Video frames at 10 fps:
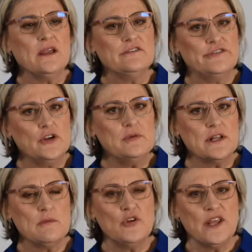verbal
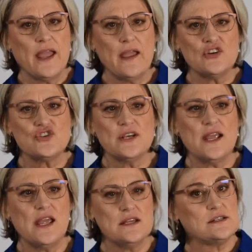
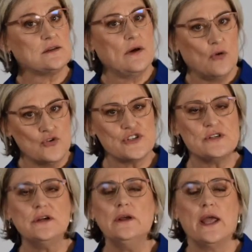communication is
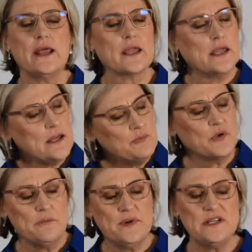also, and I
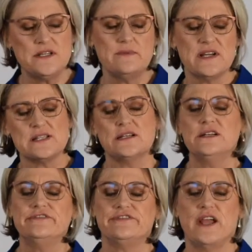keep repeating
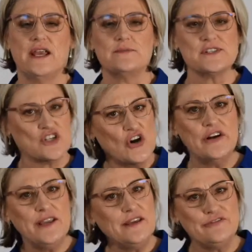myself, and I'm
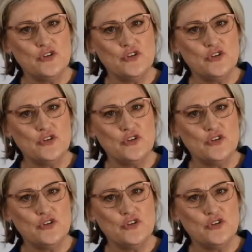sorry if